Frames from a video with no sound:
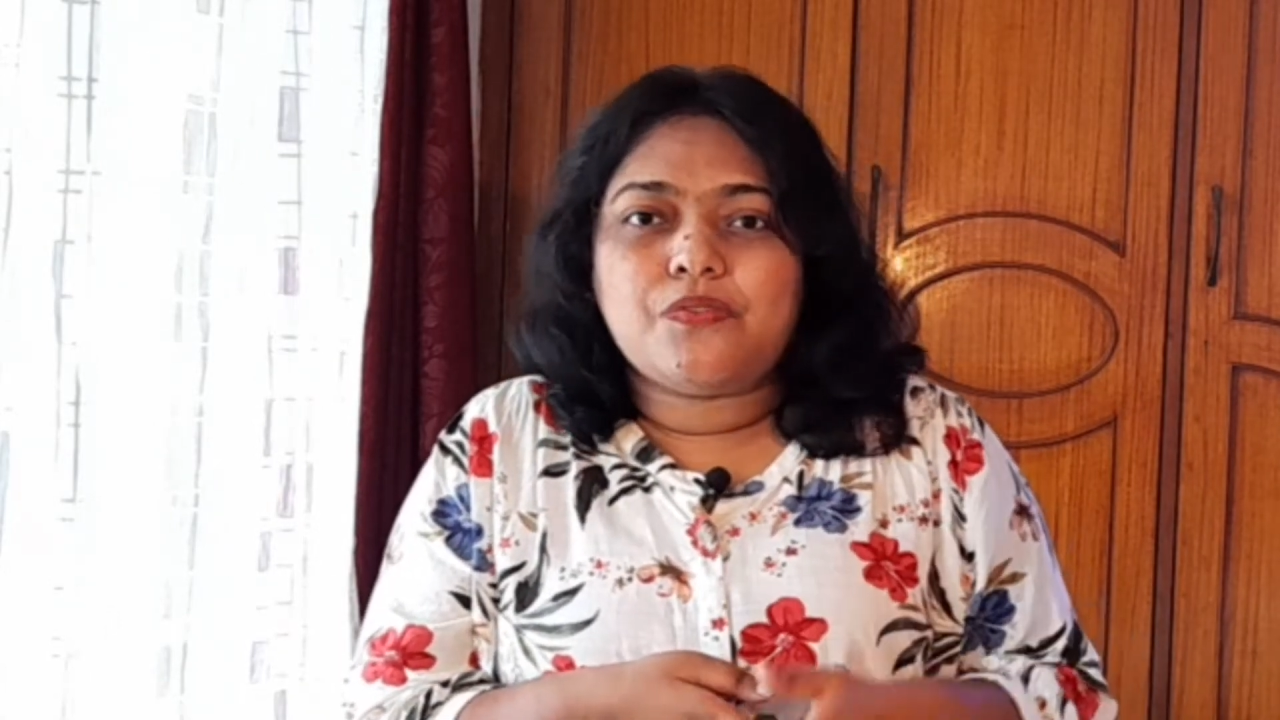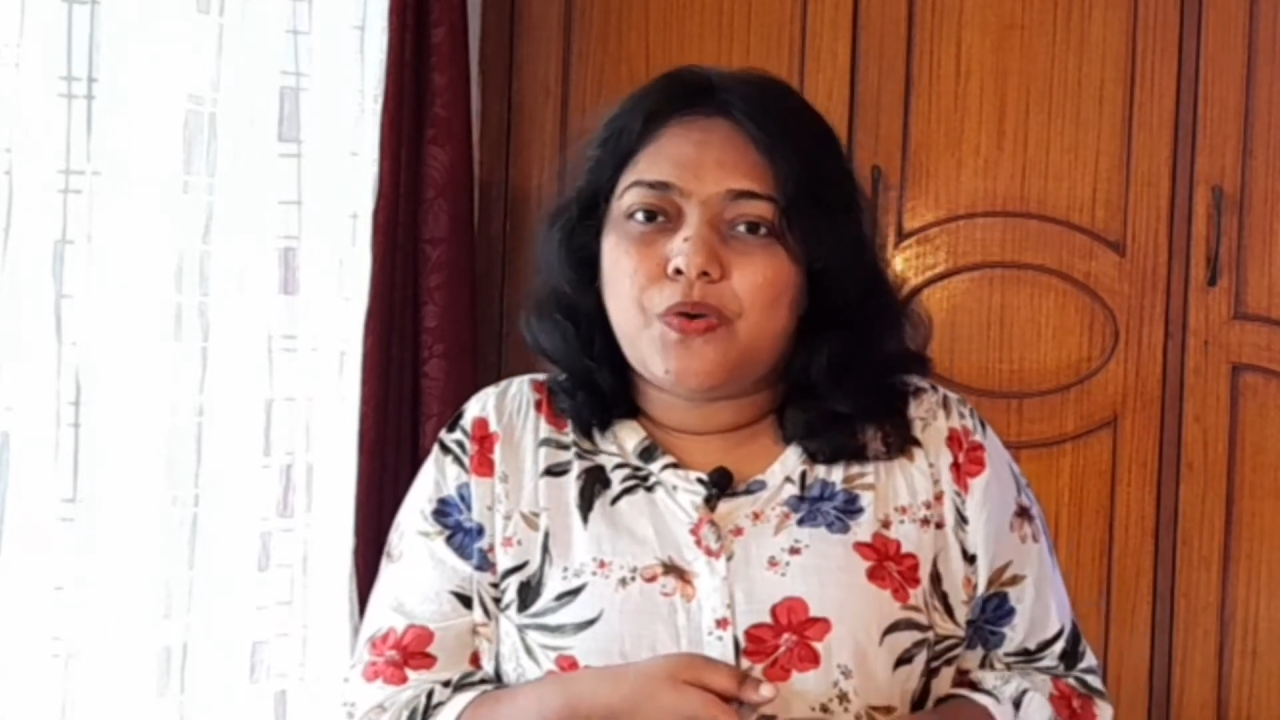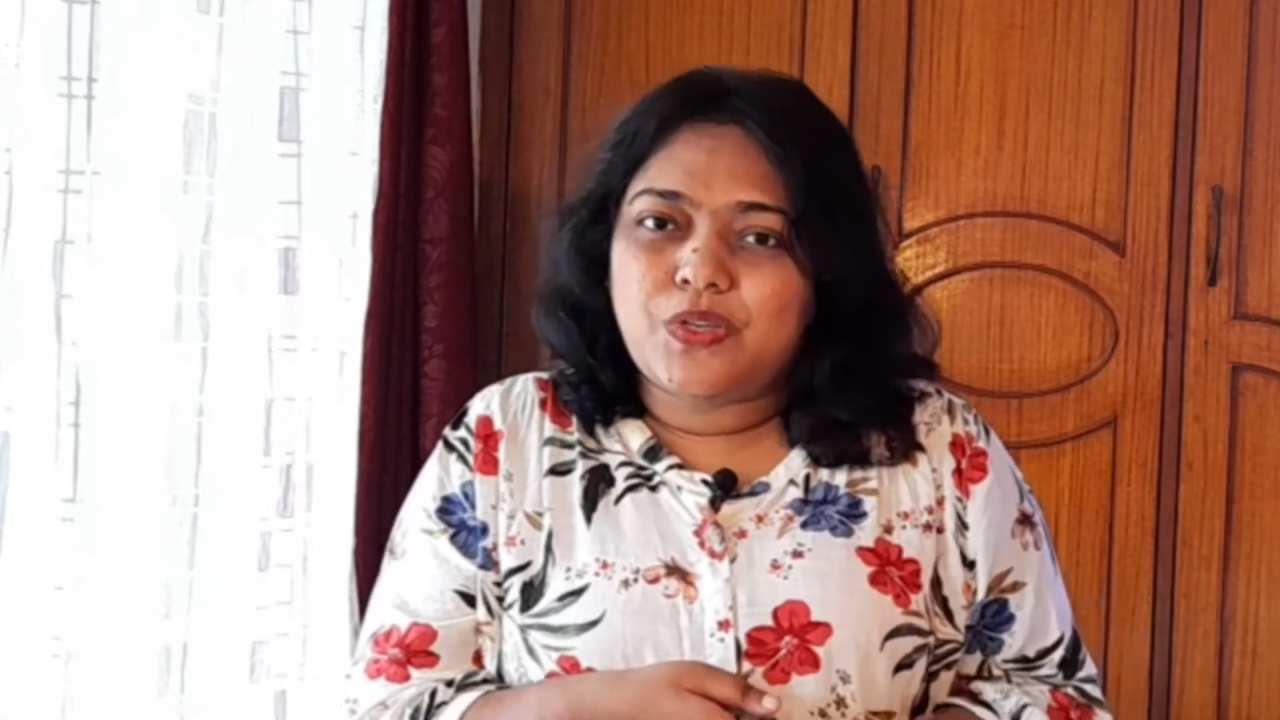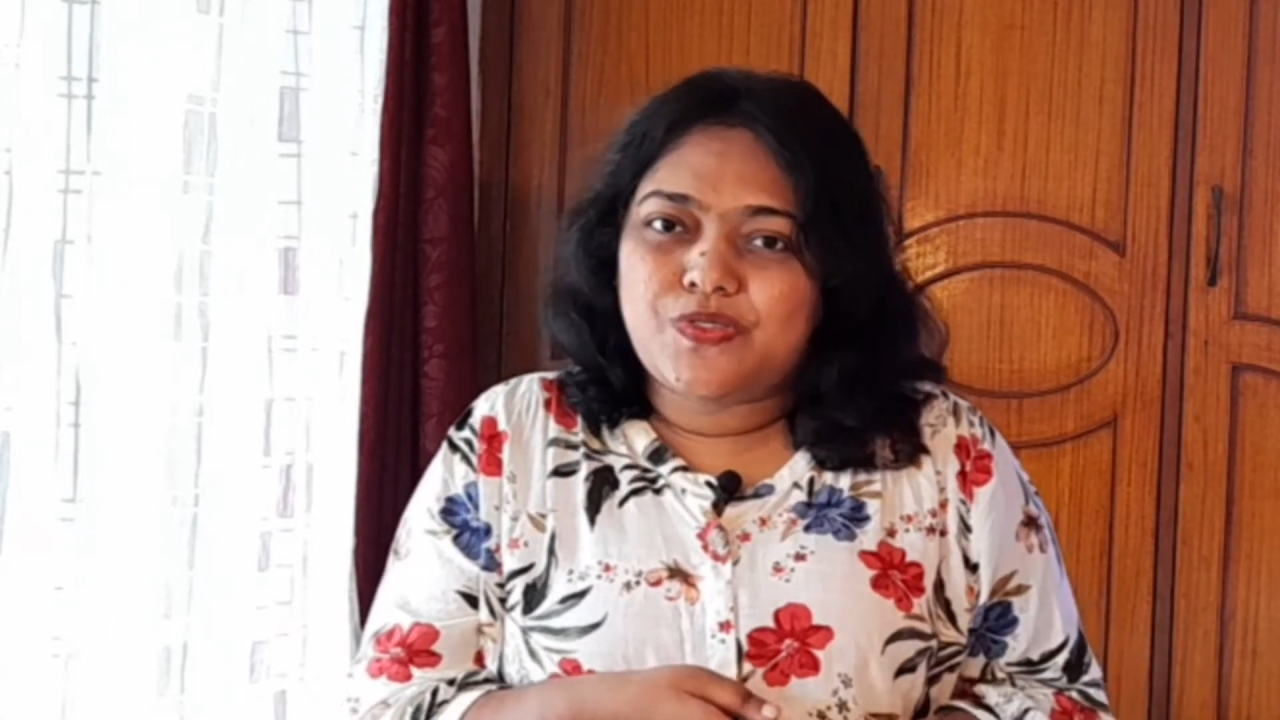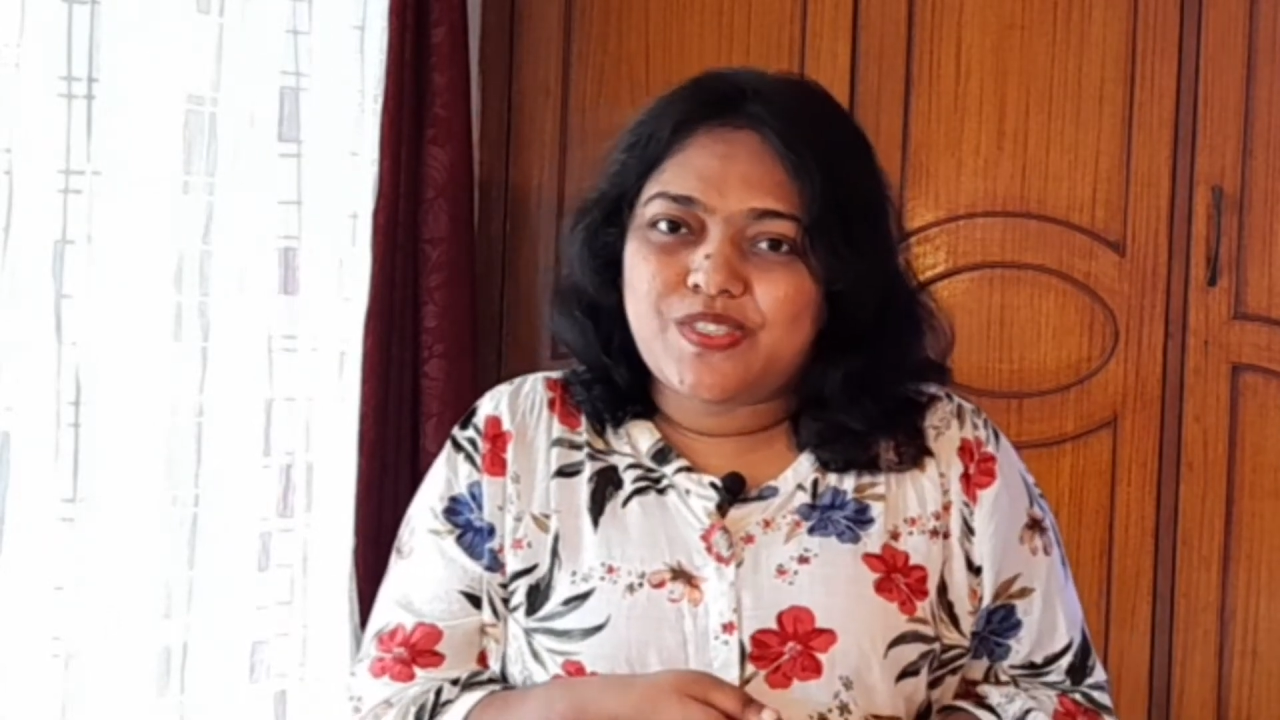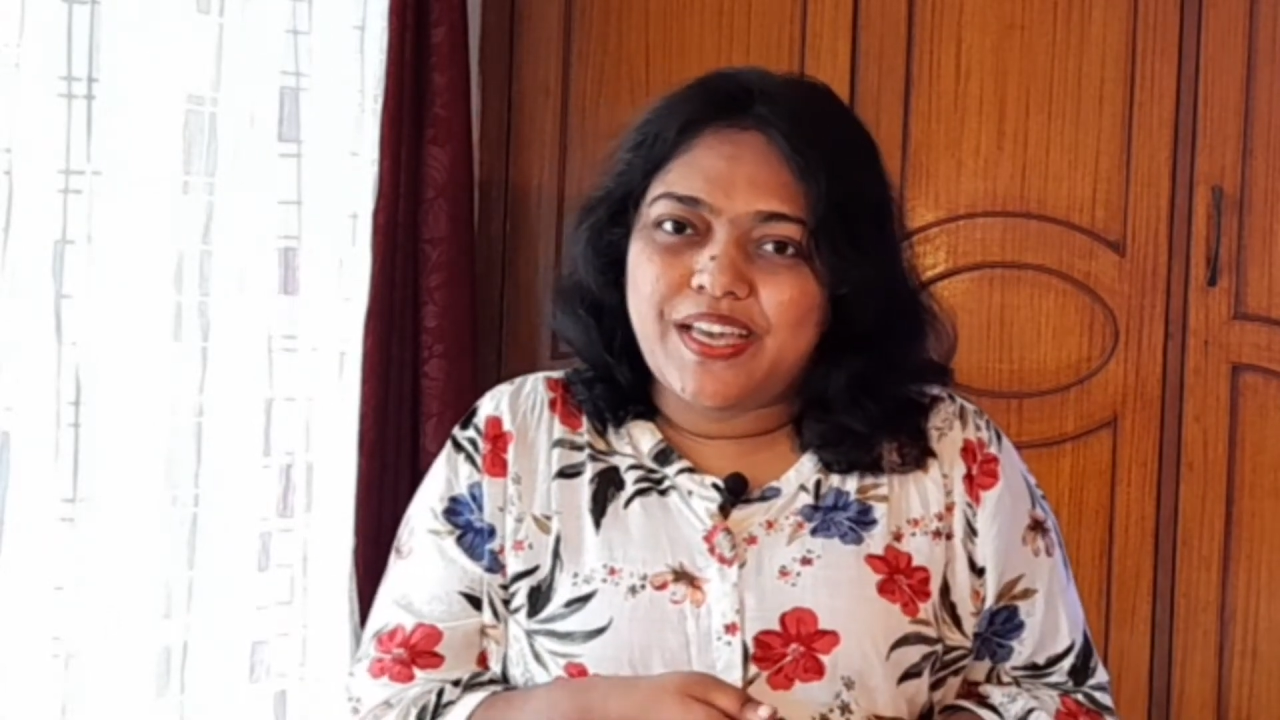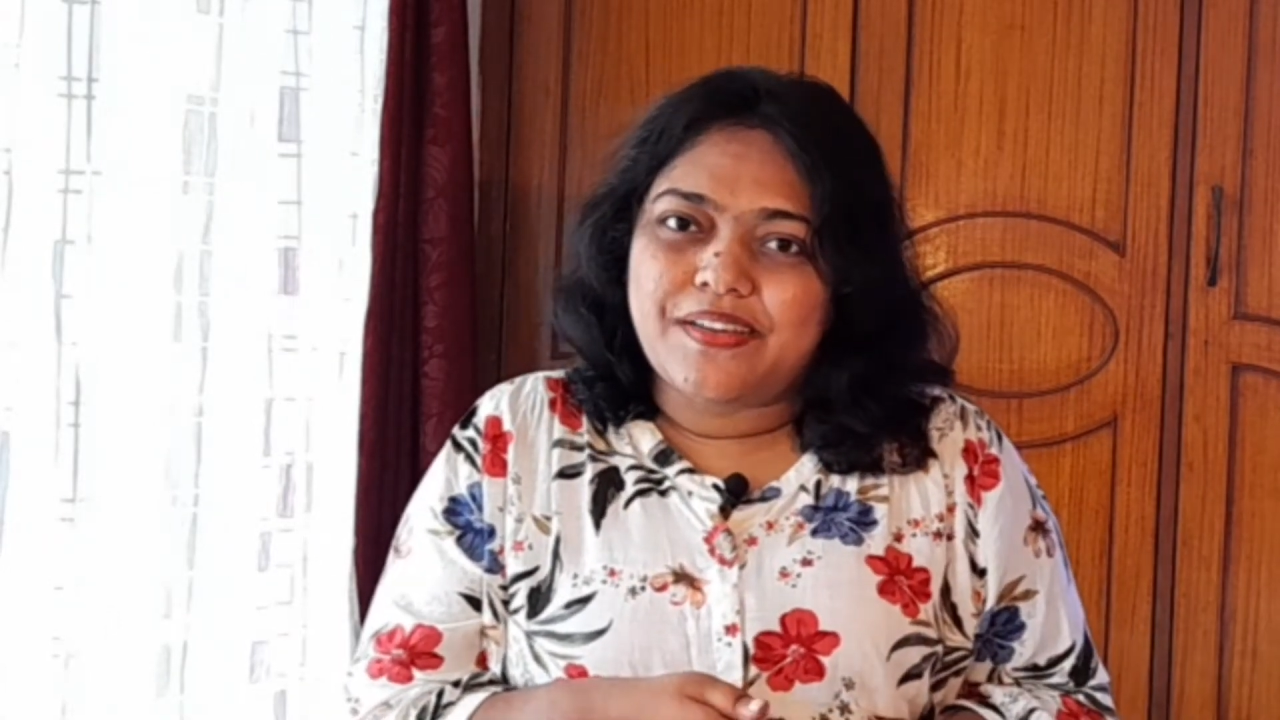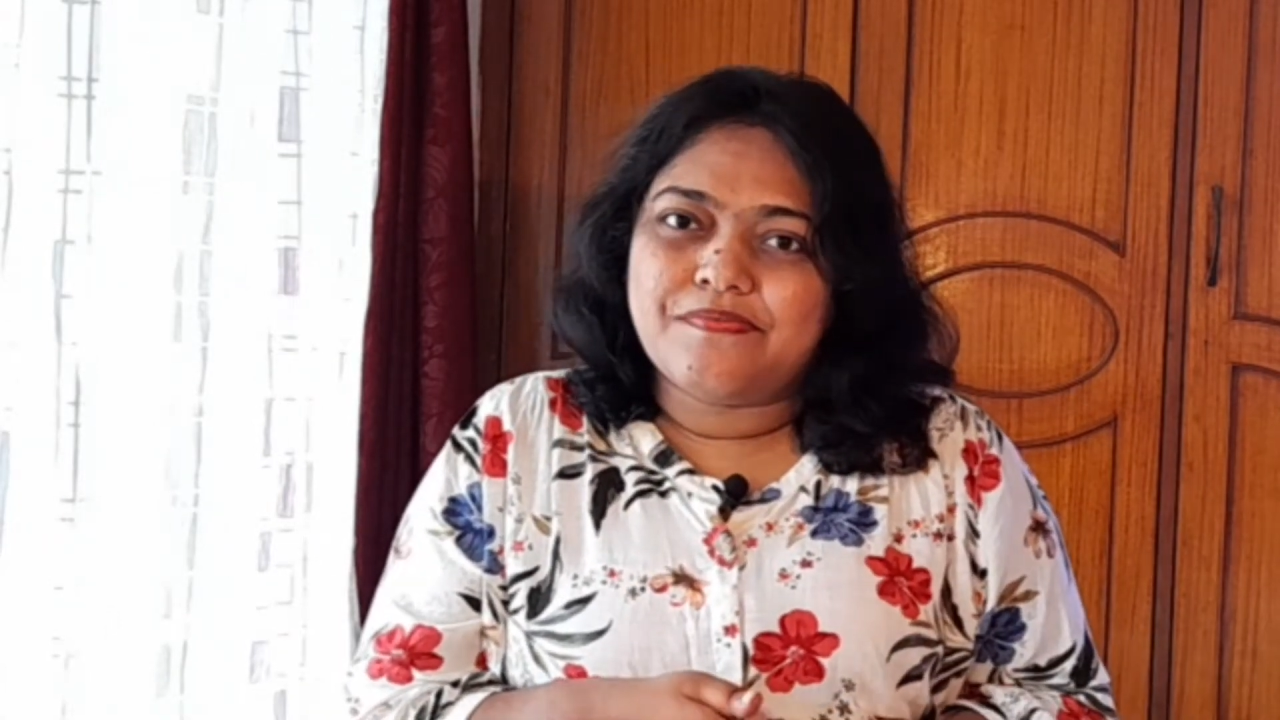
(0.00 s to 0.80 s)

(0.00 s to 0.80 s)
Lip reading: what you say.